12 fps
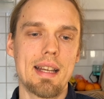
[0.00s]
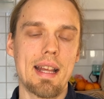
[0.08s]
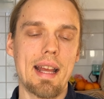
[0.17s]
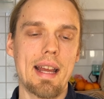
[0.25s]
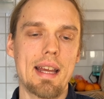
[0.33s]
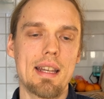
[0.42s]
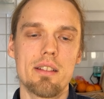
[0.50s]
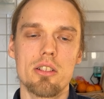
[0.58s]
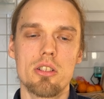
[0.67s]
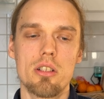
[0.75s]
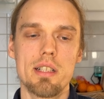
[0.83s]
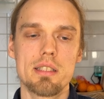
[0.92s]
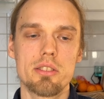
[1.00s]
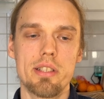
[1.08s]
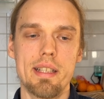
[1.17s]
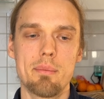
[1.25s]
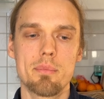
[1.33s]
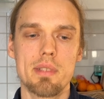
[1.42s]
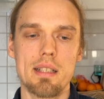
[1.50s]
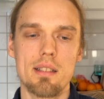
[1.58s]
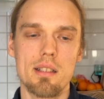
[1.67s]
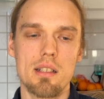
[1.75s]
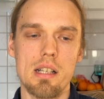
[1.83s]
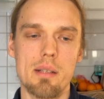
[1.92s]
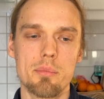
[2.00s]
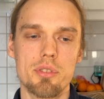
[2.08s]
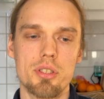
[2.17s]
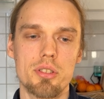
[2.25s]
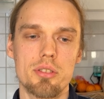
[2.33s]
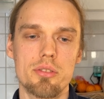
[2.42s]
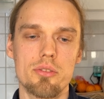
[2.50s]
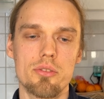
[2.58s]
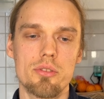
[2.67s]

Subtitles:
And according to him, that comes